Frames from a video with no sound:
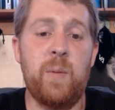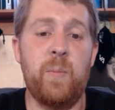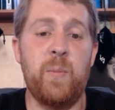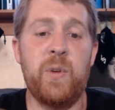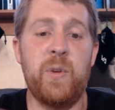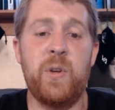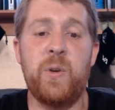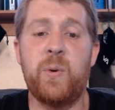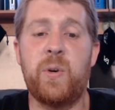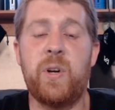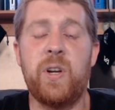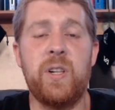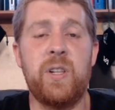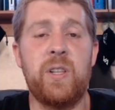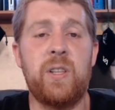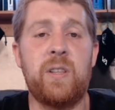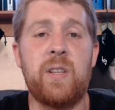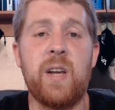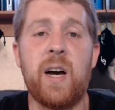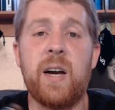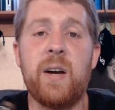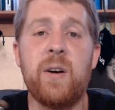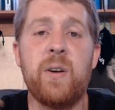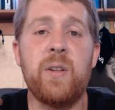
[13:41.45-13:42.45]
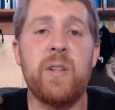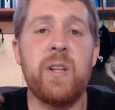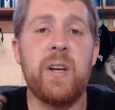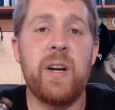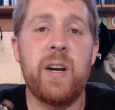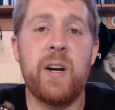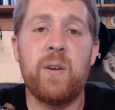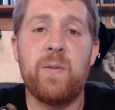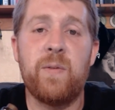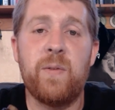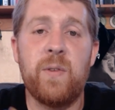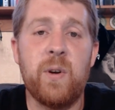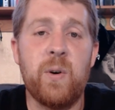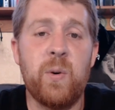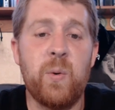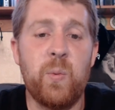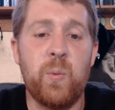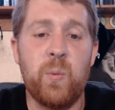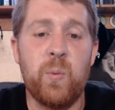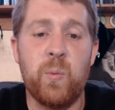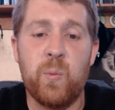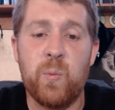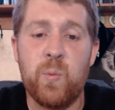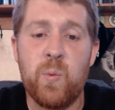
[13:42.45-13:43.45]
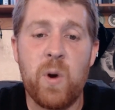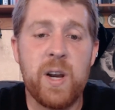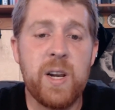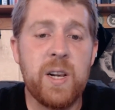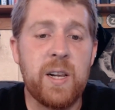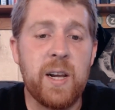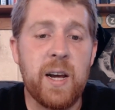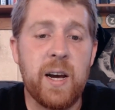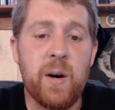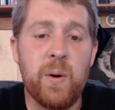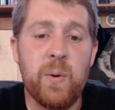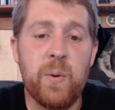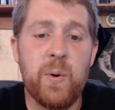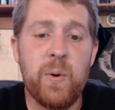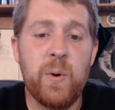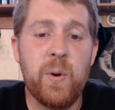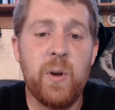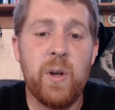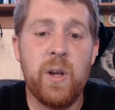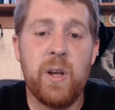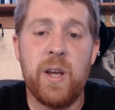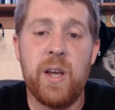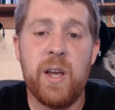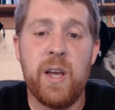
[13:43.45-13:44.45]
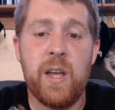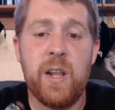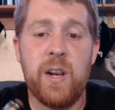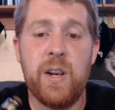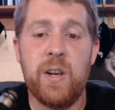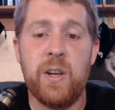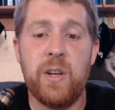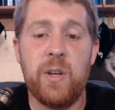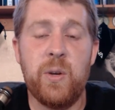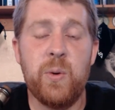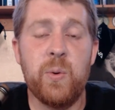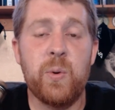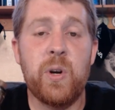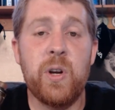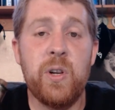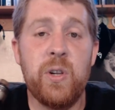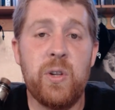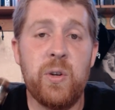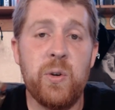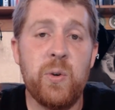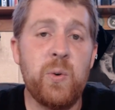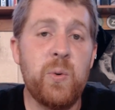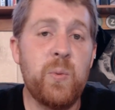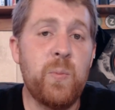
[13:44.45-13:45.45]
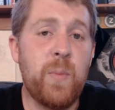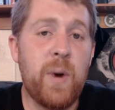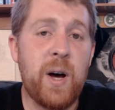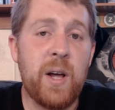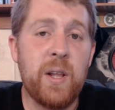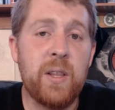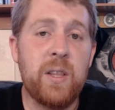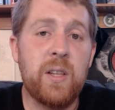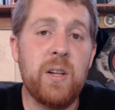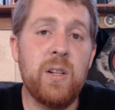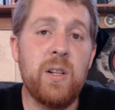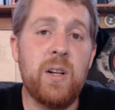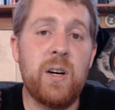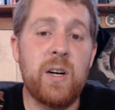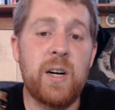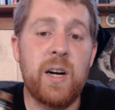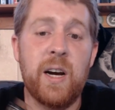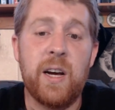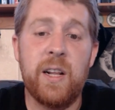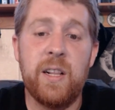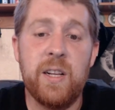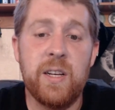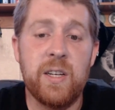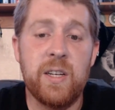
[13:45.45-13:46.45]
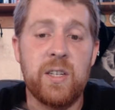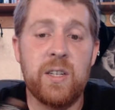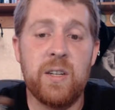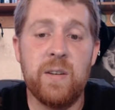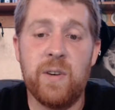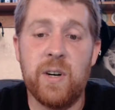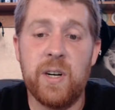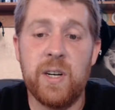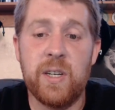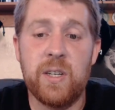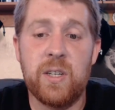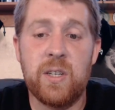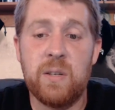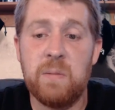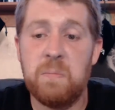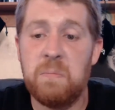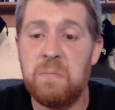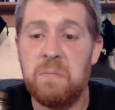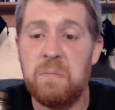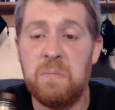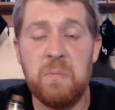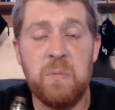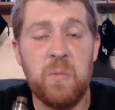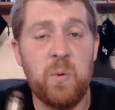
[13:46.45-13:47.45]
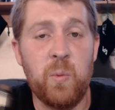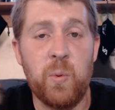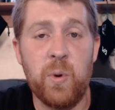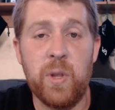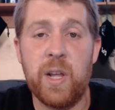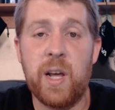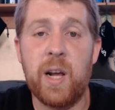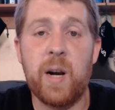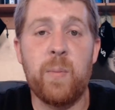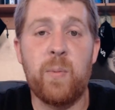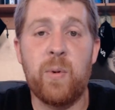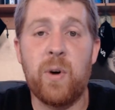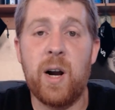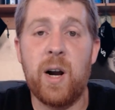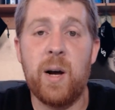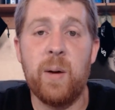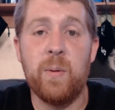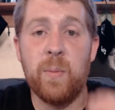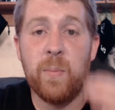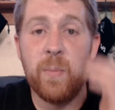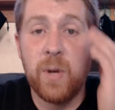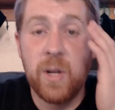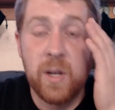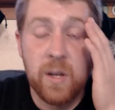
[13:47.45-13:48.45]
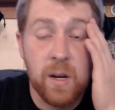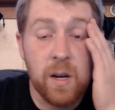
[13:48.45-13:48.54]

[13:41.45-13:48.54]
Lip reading: You can dial the airflow right down, and you can do mouth to lung on this device without a problem.